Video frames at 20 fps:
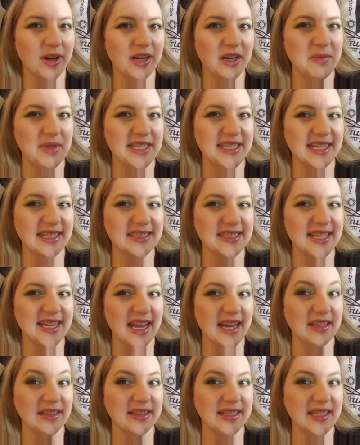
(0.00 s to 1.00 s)
to be testing
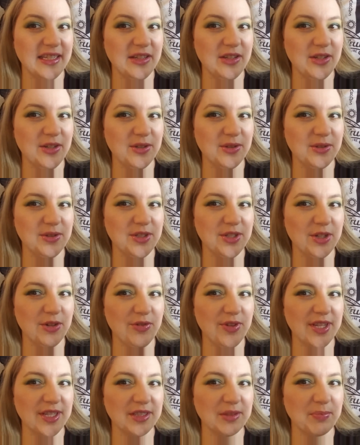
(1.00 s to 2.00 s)
out the new
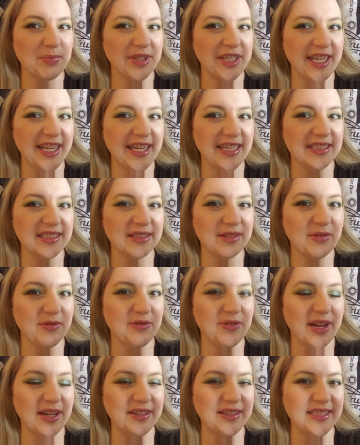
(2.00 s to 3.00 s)
Juvia's Place
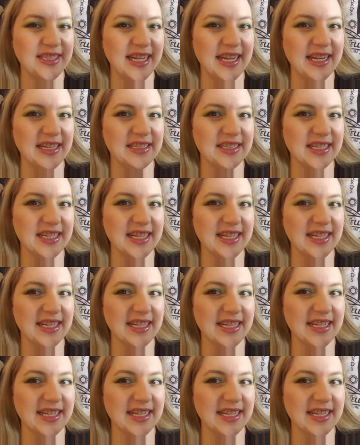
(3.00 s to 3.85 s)
foundation,